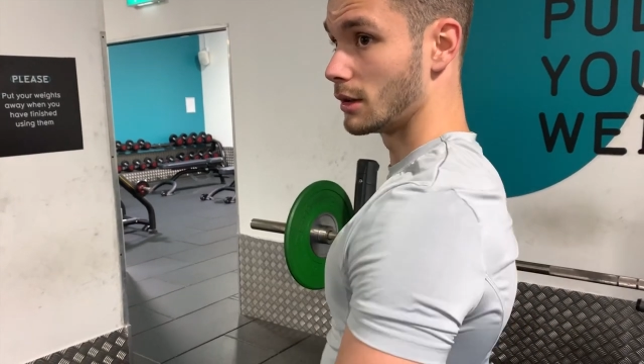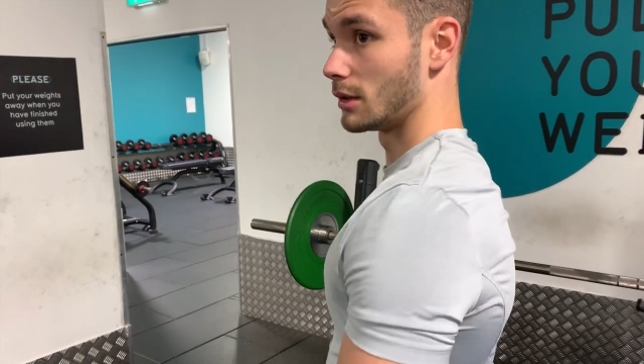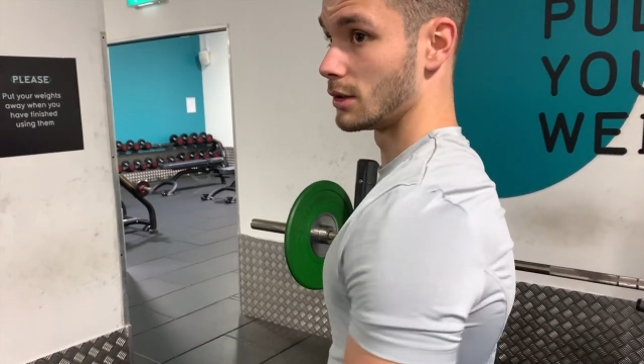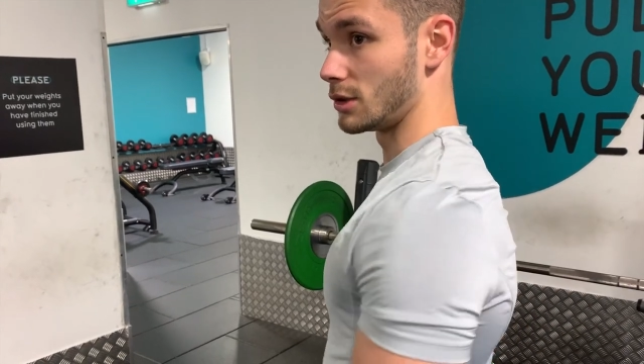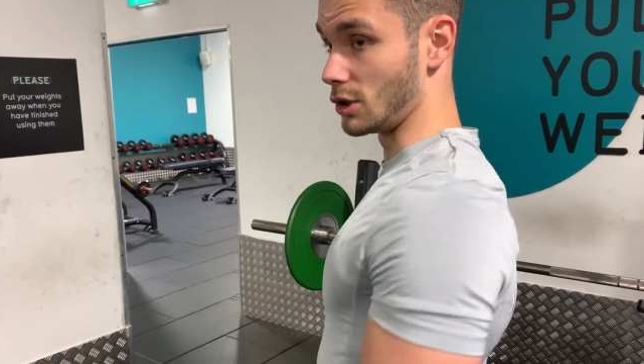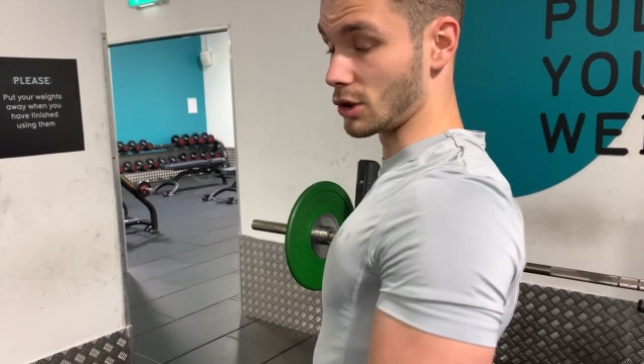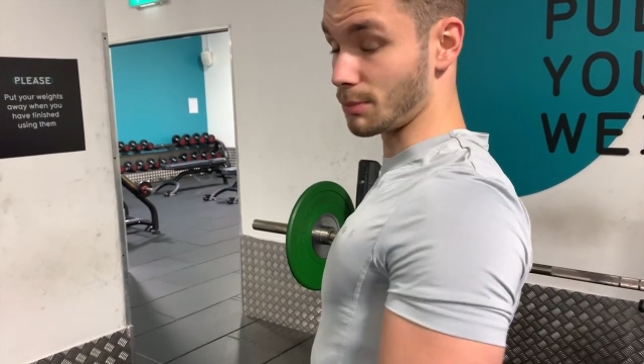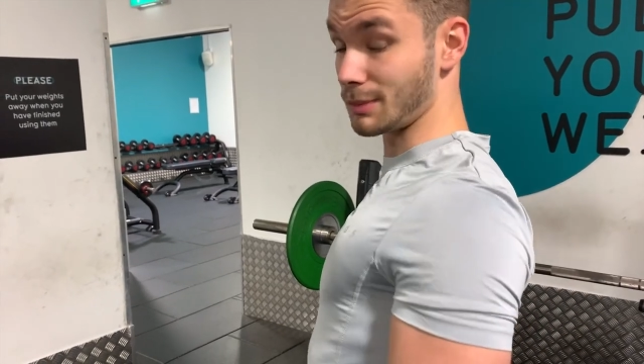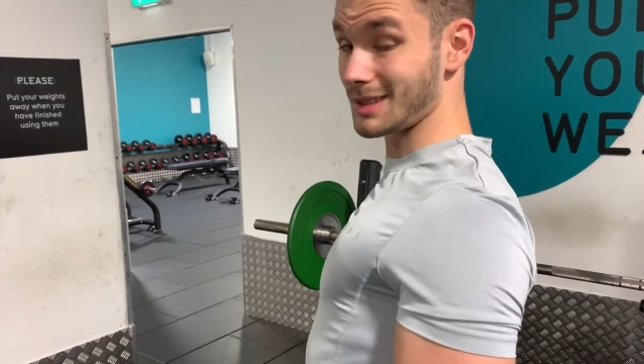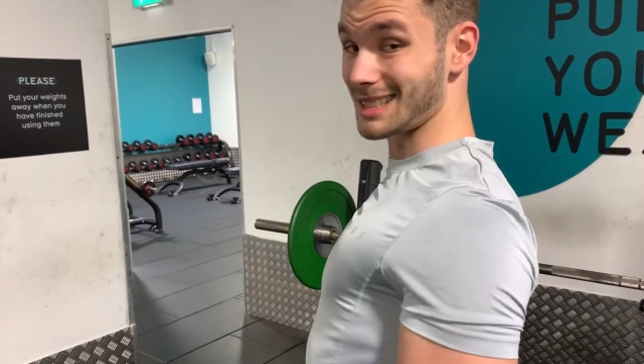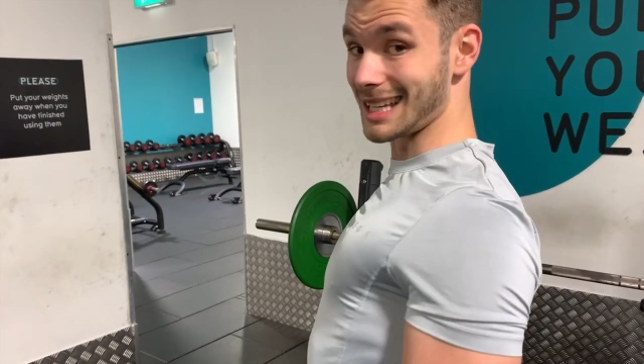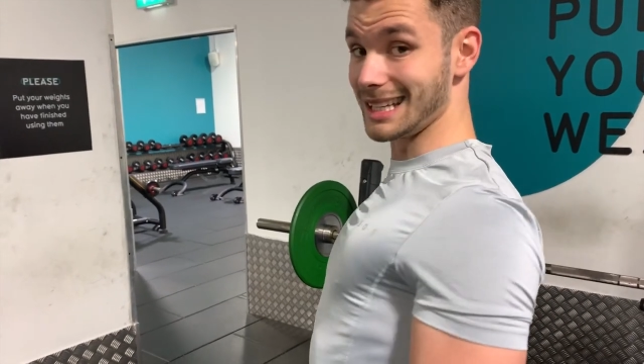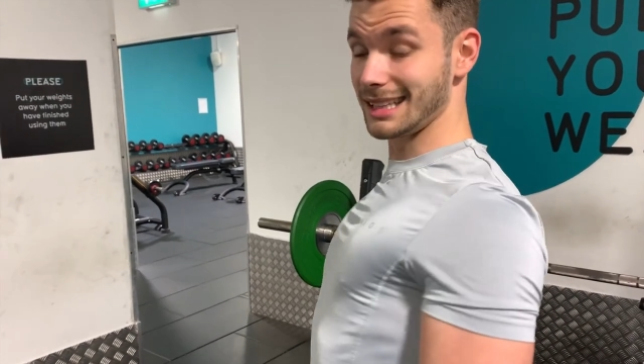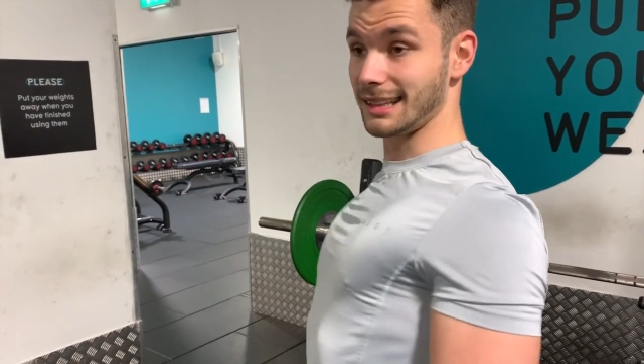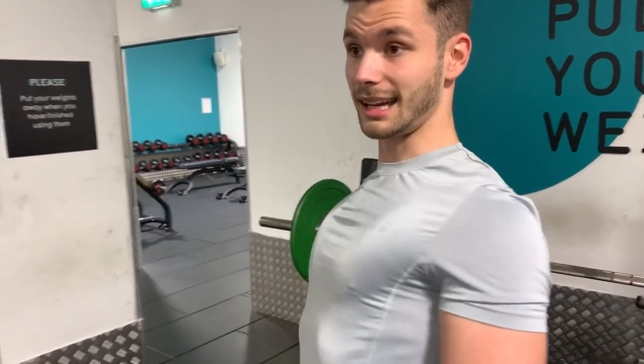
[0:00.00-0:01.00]
If you're
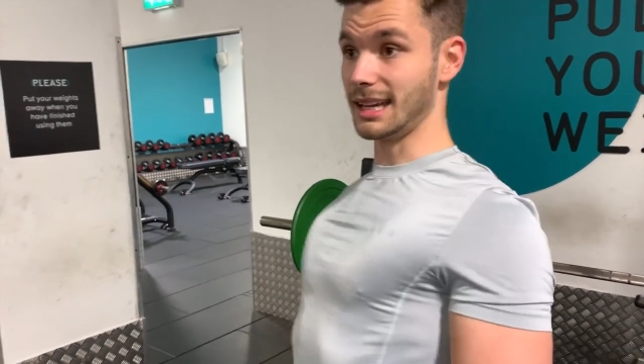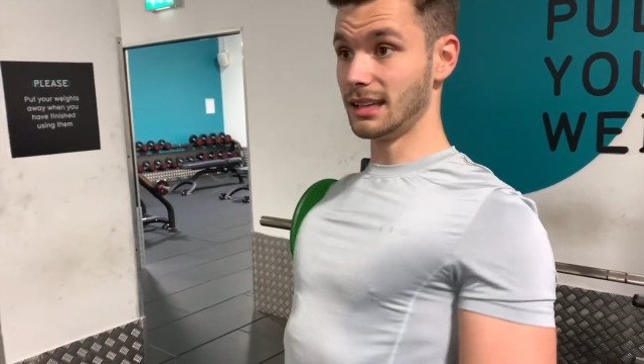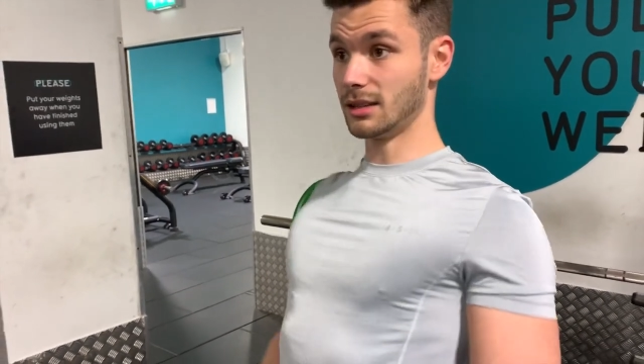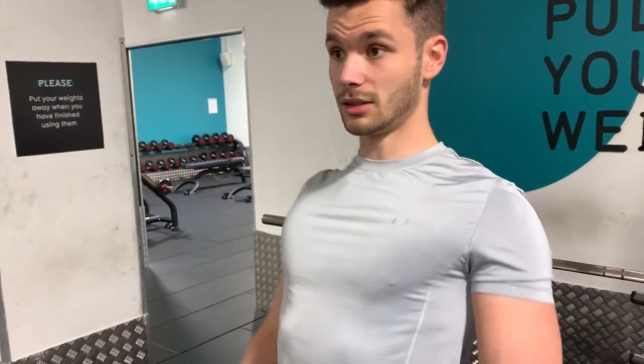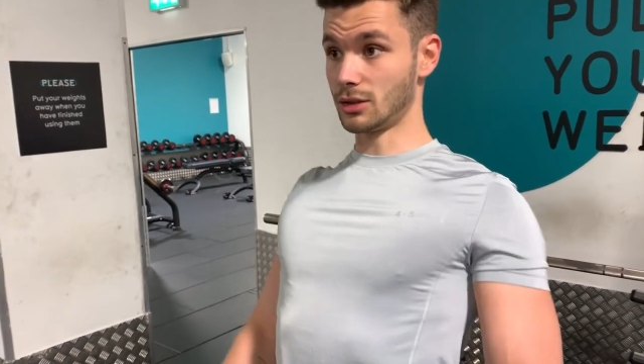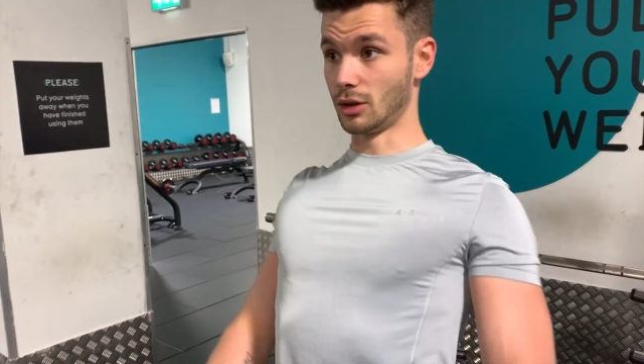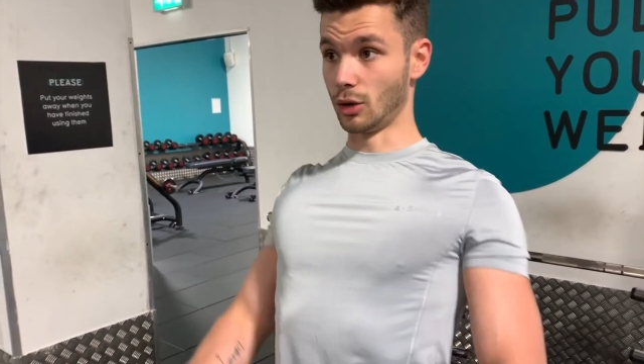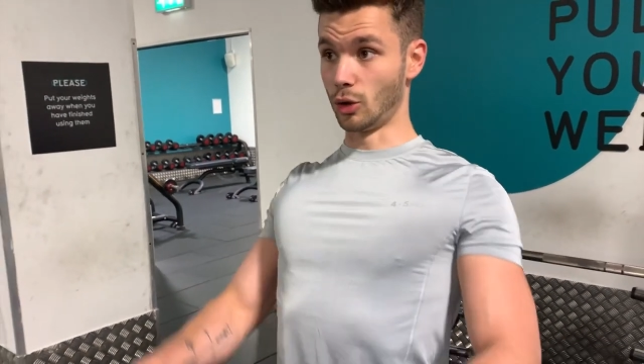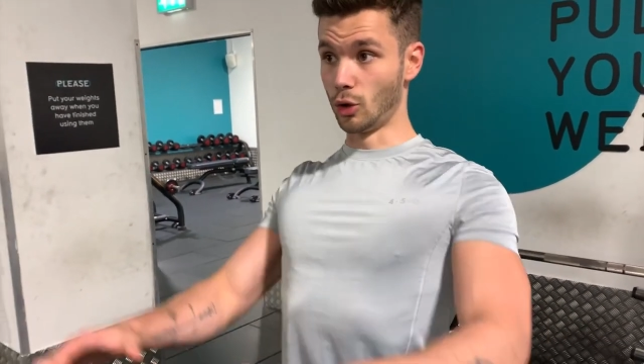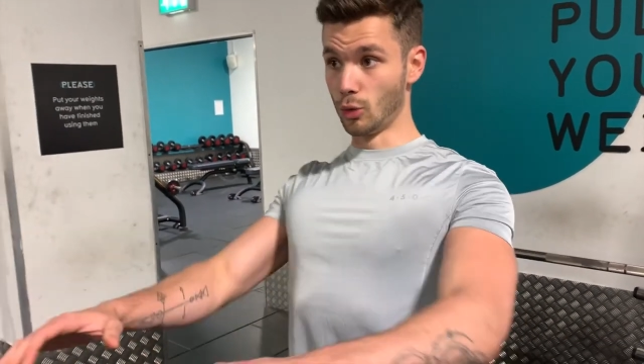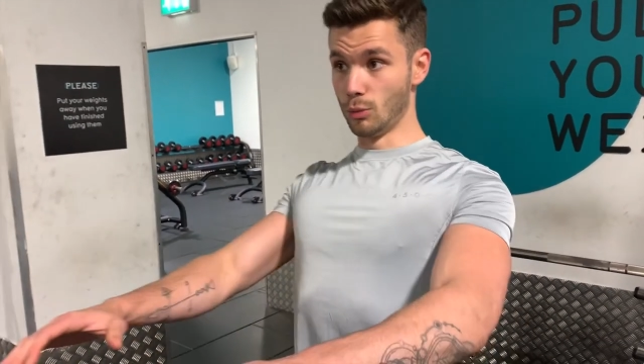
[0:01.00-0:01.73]
staying tight, so the whole